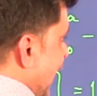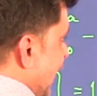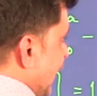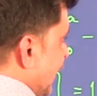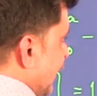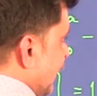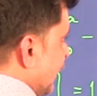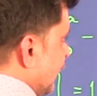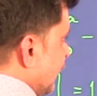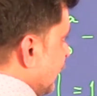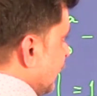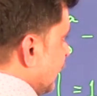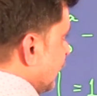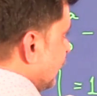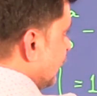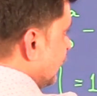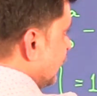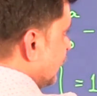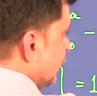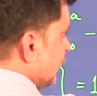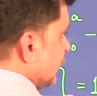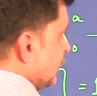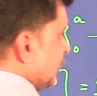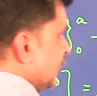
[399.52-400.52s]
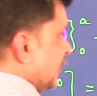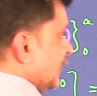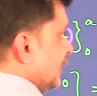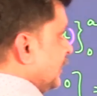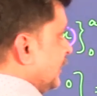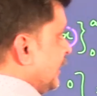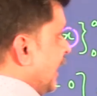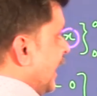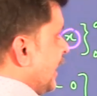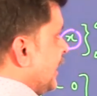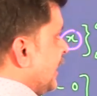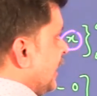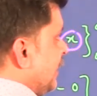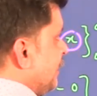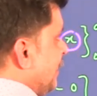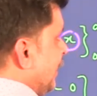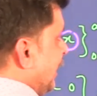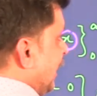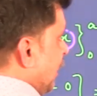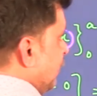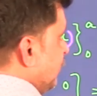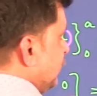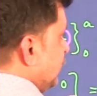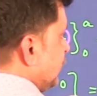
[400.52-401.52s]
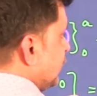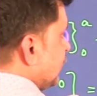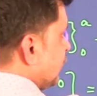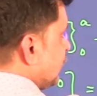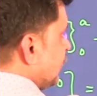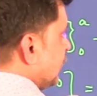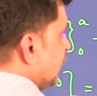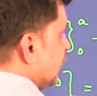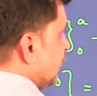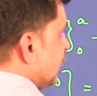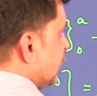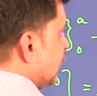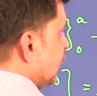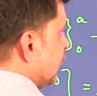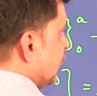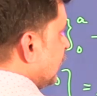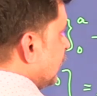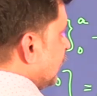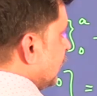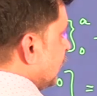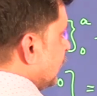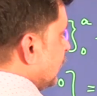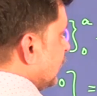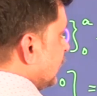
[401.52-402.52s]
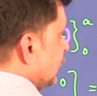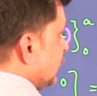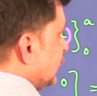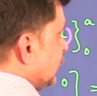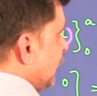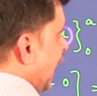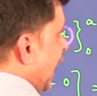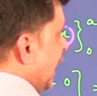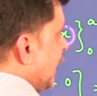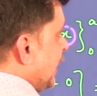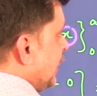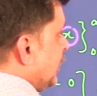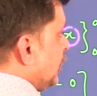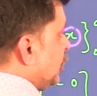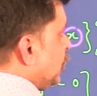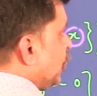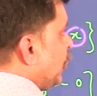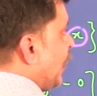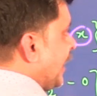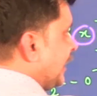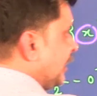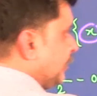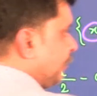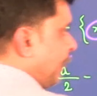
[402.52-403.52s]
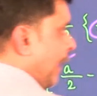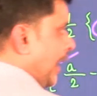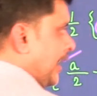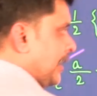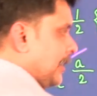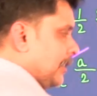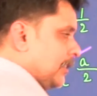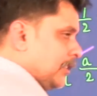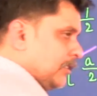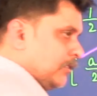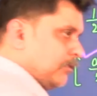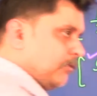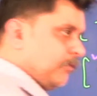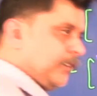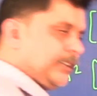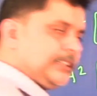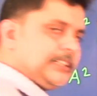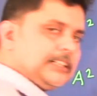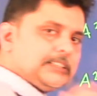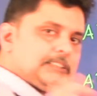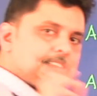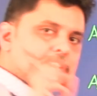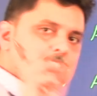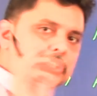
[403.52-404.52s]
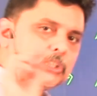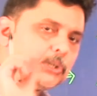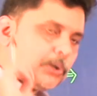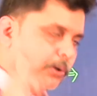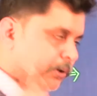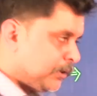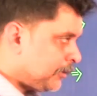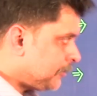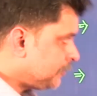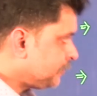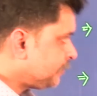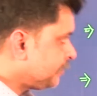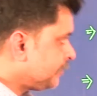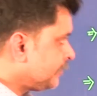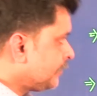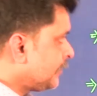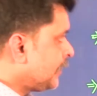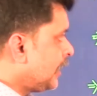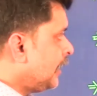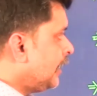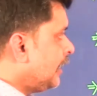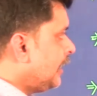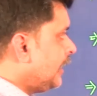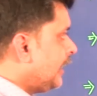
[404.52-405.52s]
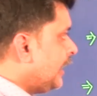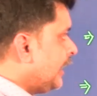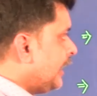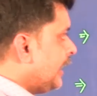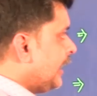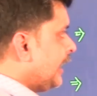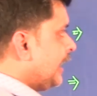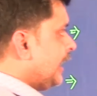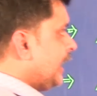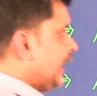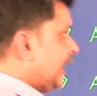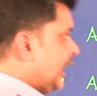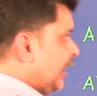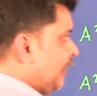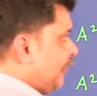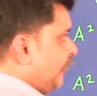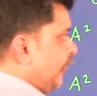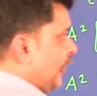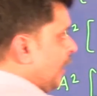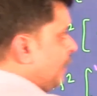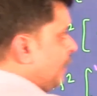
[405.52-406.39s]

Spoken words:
a, then it becomes sin 2n pi, which is 0. If